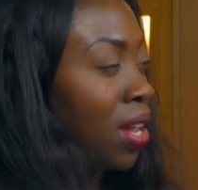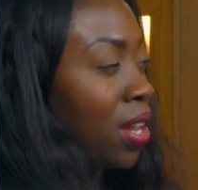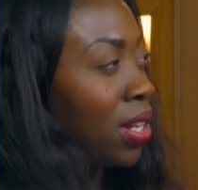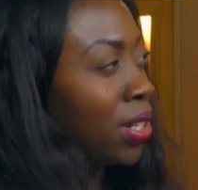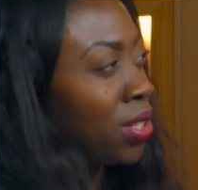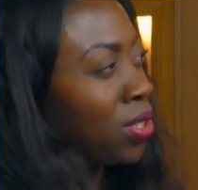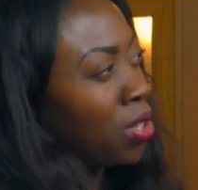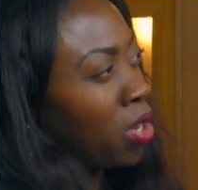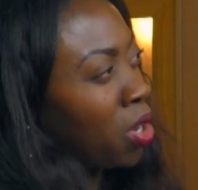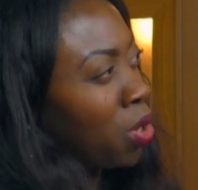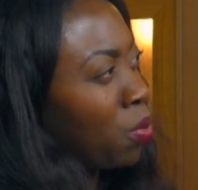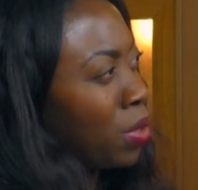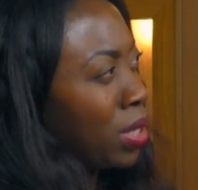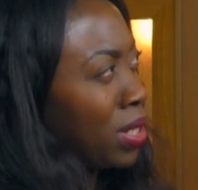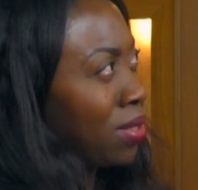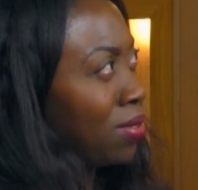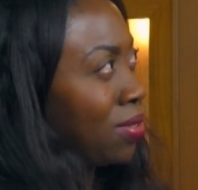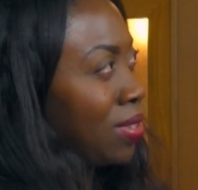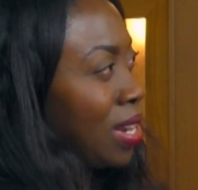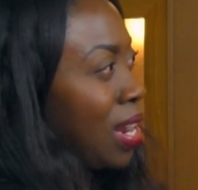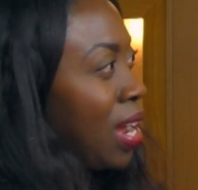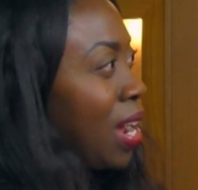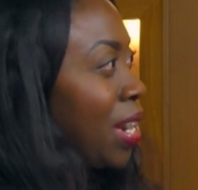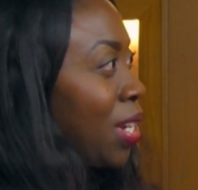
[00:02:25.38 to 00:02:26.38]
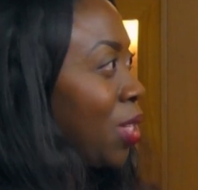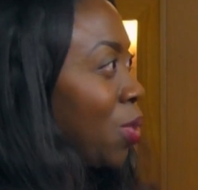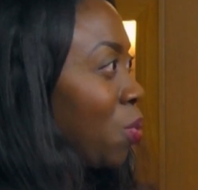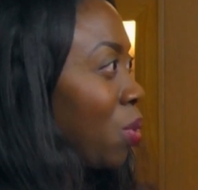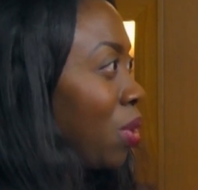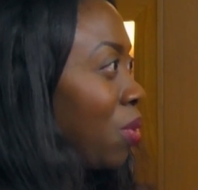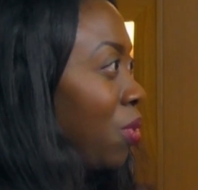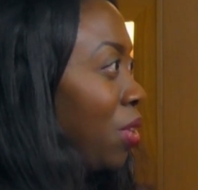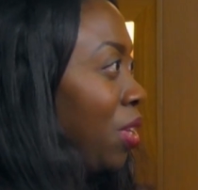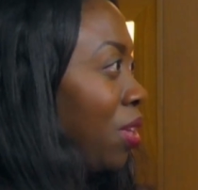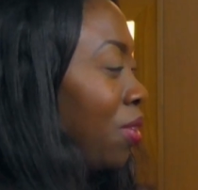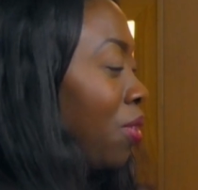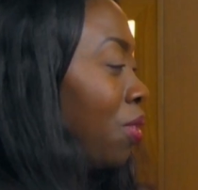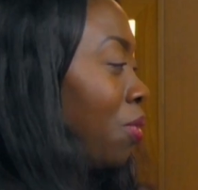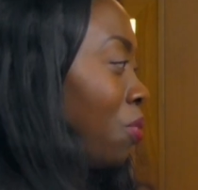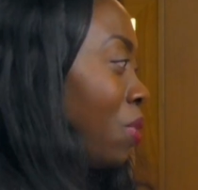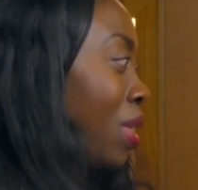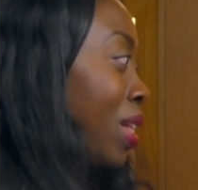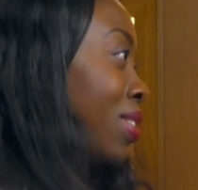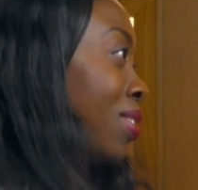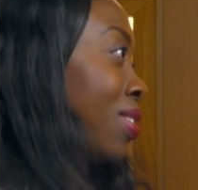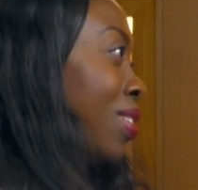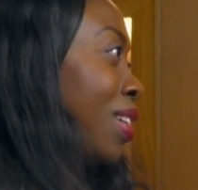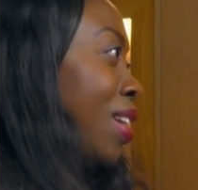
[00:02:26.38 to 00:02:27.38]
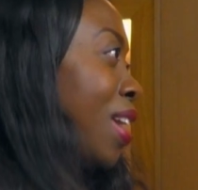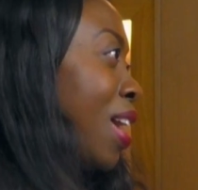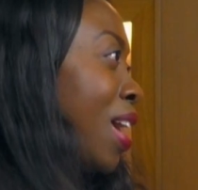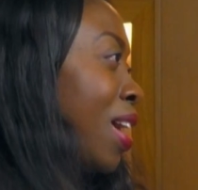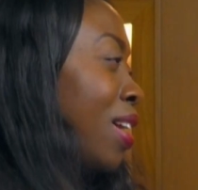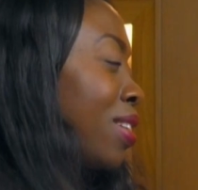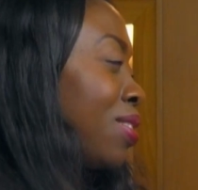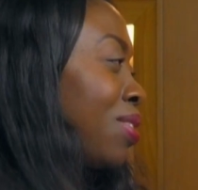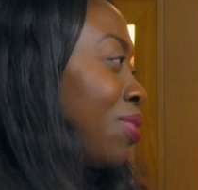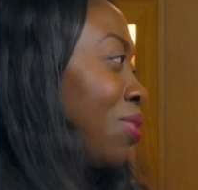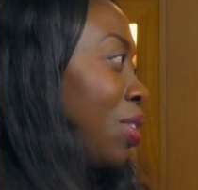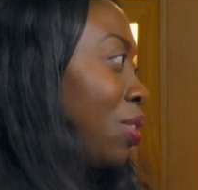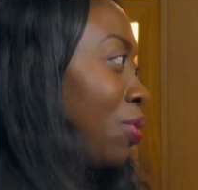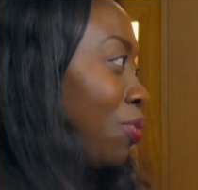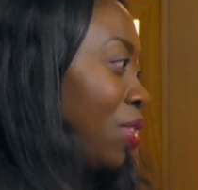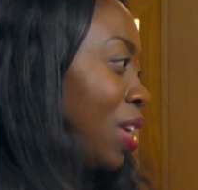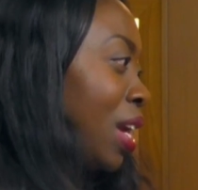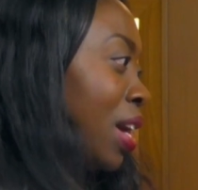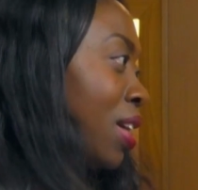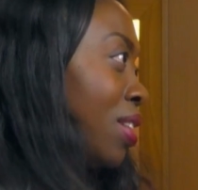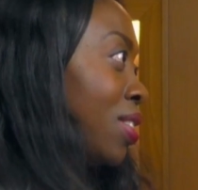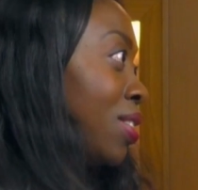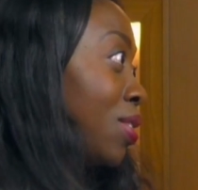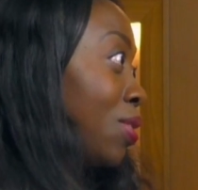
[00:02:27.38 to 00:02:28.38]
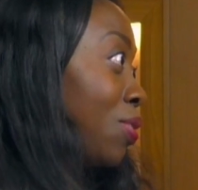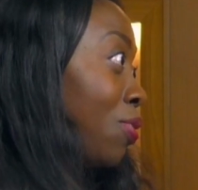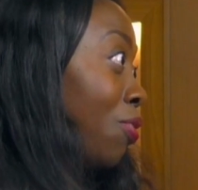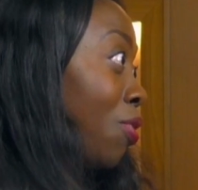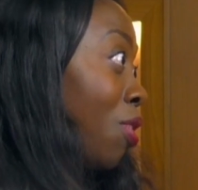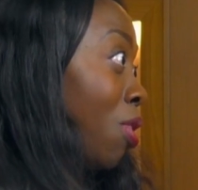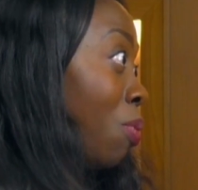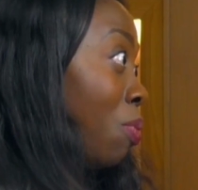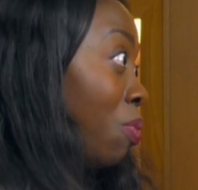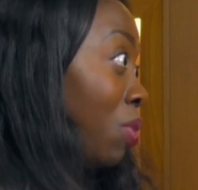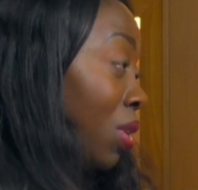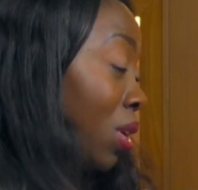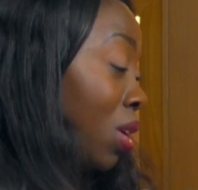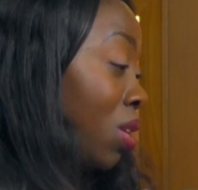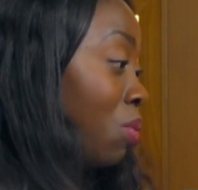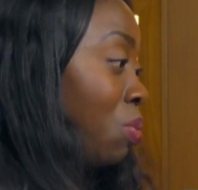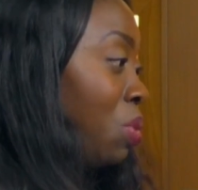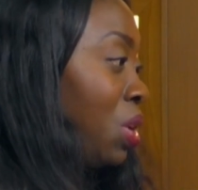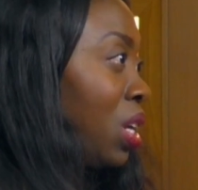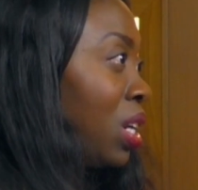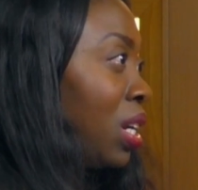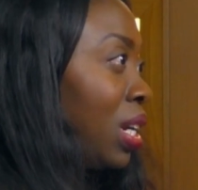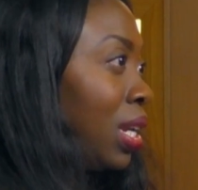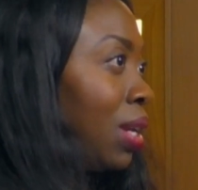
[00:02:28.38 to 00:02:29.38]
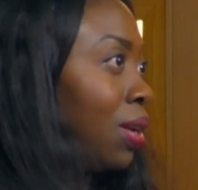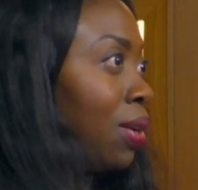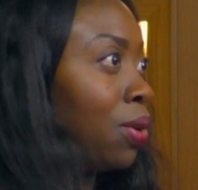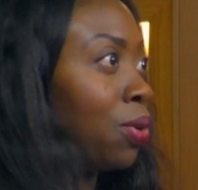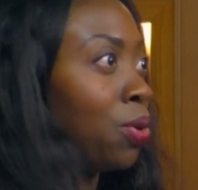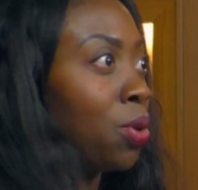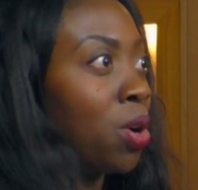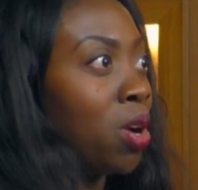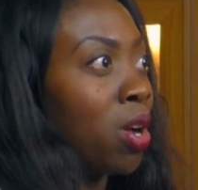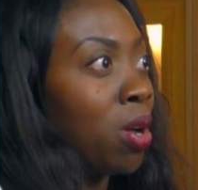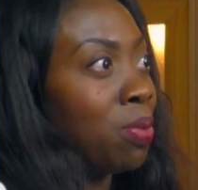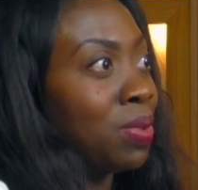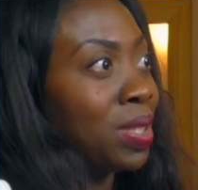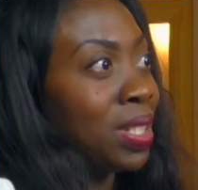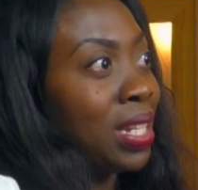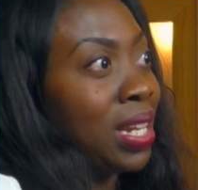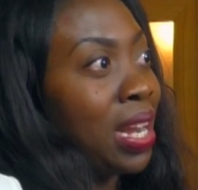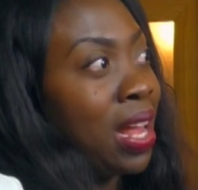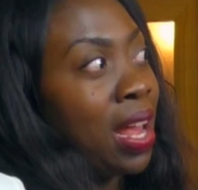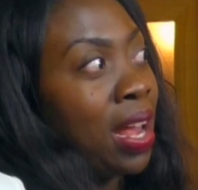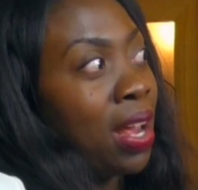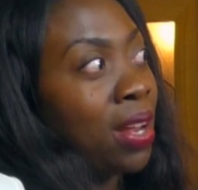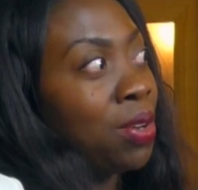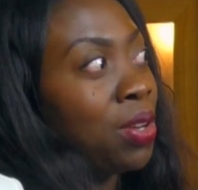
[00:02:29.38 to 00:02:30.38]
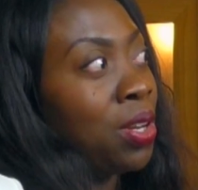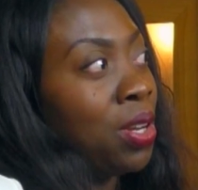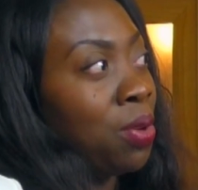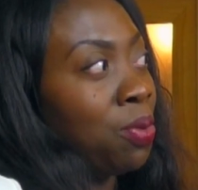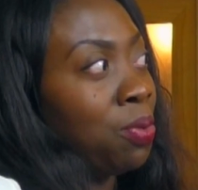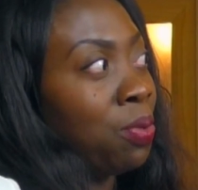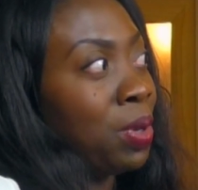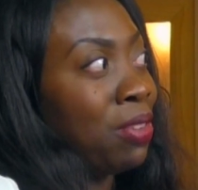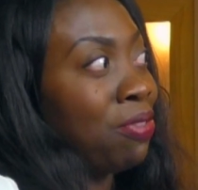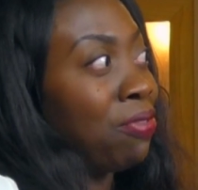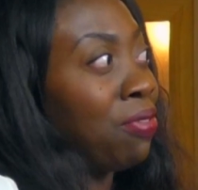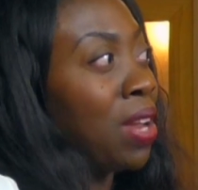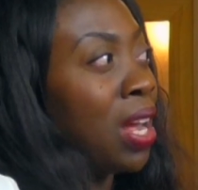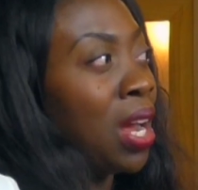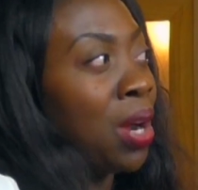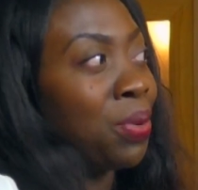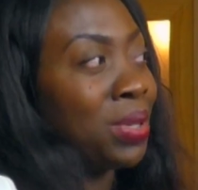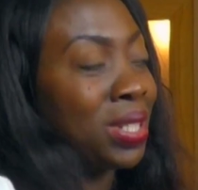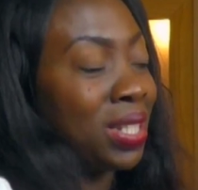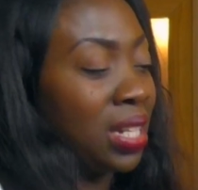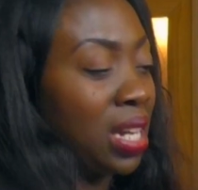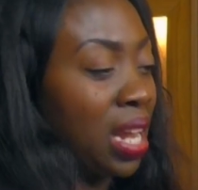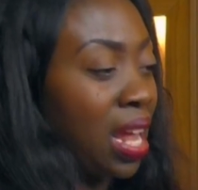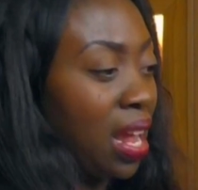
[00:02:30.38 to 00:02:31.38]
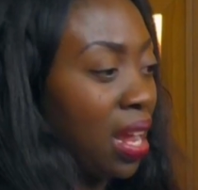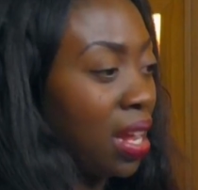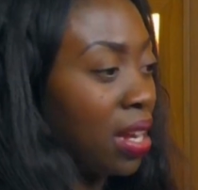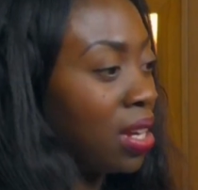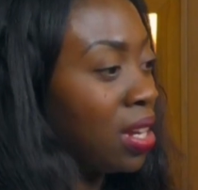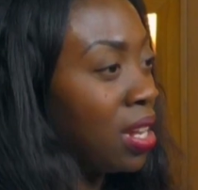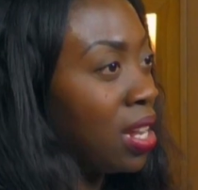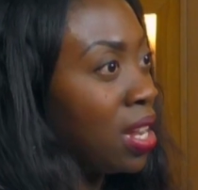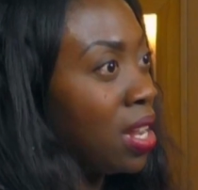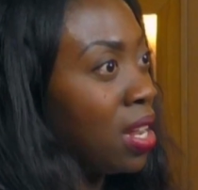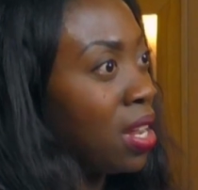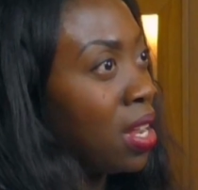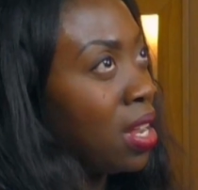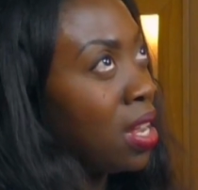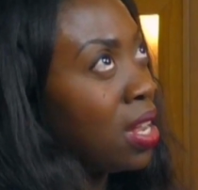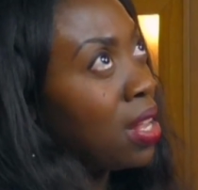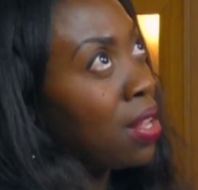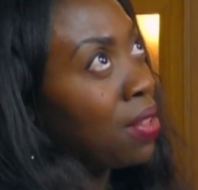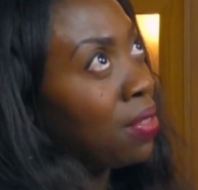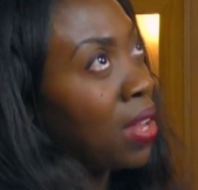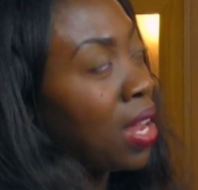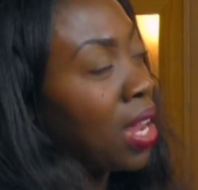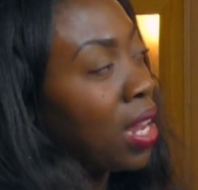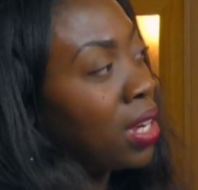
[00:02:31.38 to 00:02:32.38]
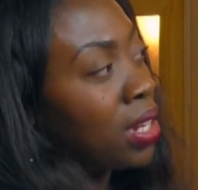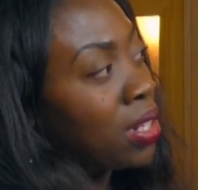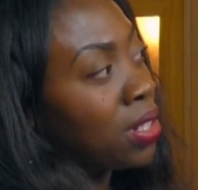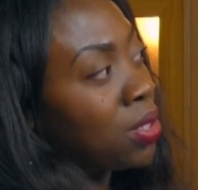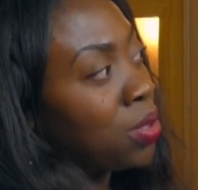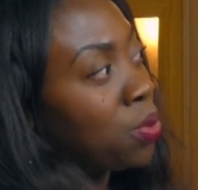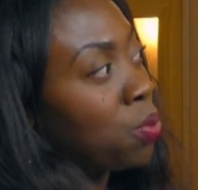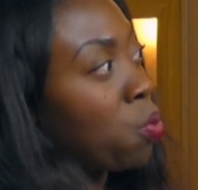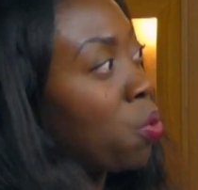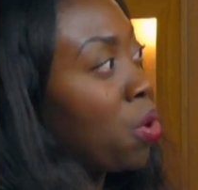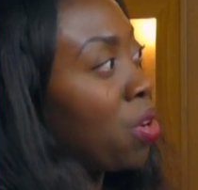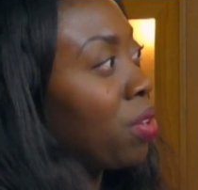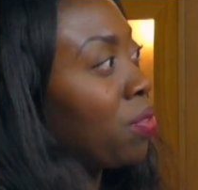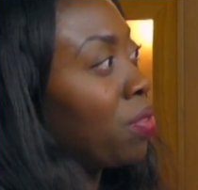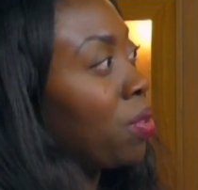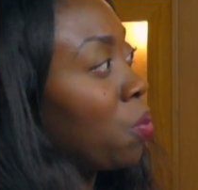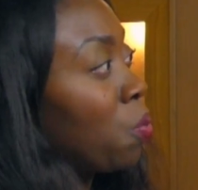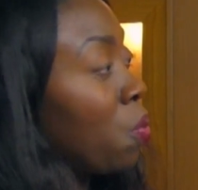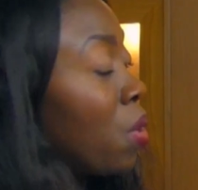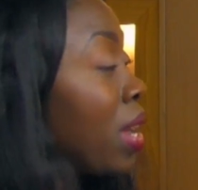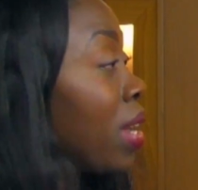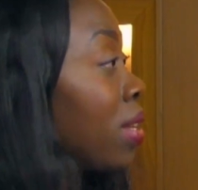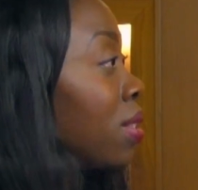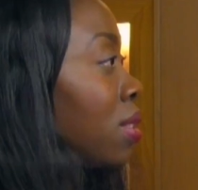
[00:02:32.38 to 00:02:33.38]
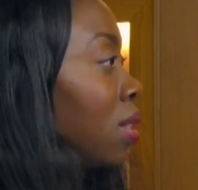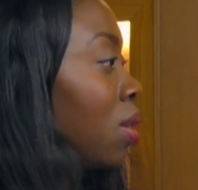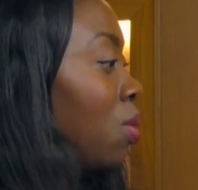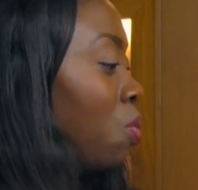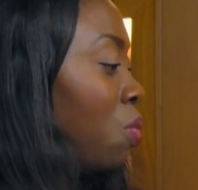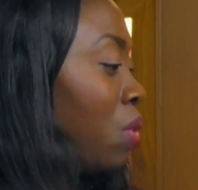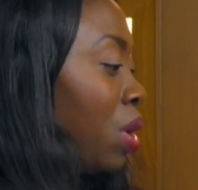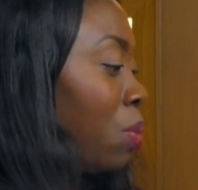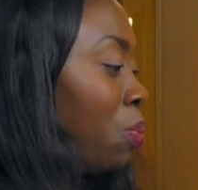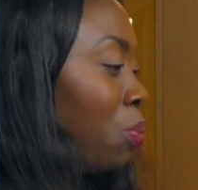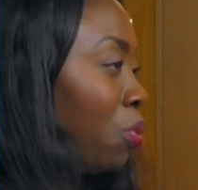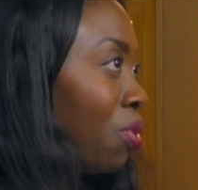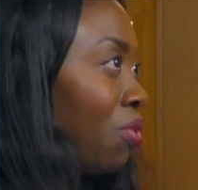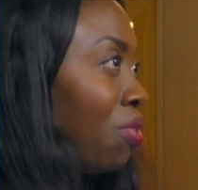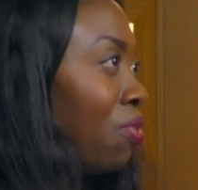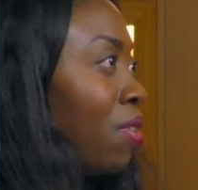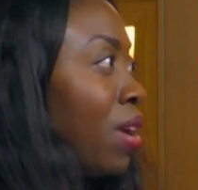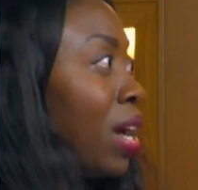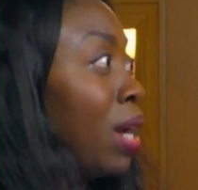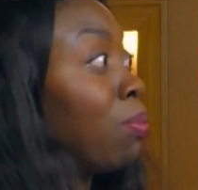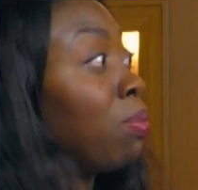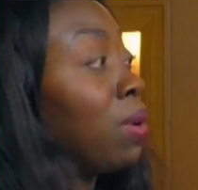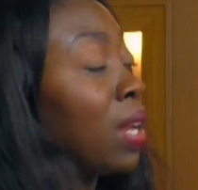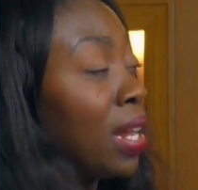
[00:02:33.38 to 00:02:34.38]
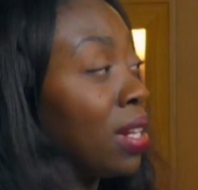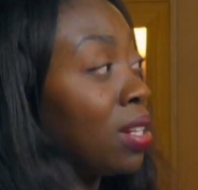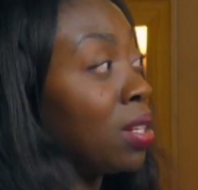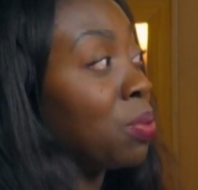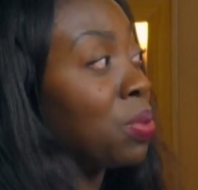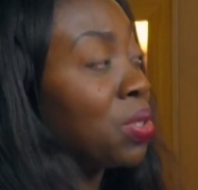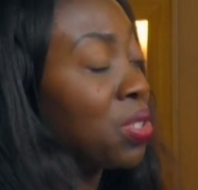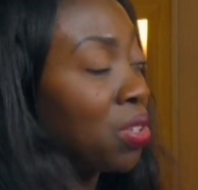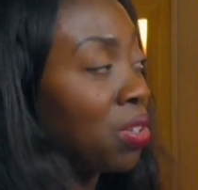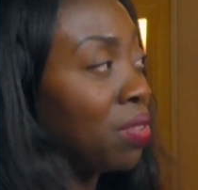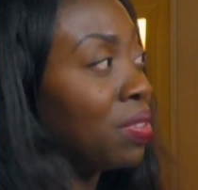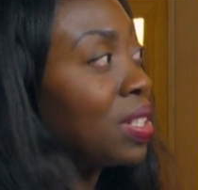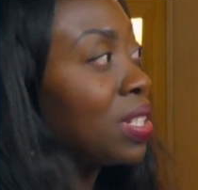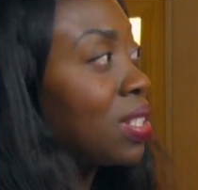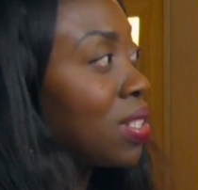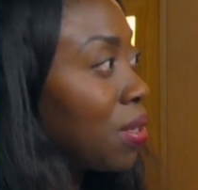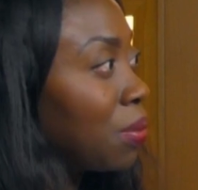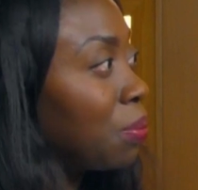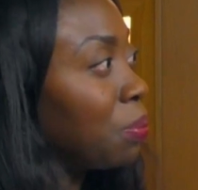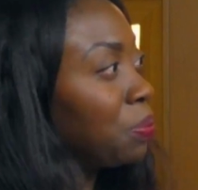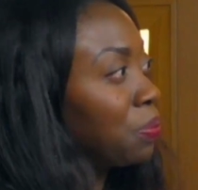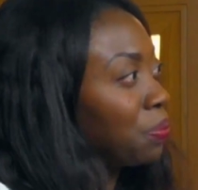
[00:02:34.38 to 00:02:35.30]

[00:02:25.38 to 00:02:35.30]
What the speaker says: It's always nice when a resident has a guest from the community who comes in hand, with flowers in hand. That is one of the ways that we provide platinum service.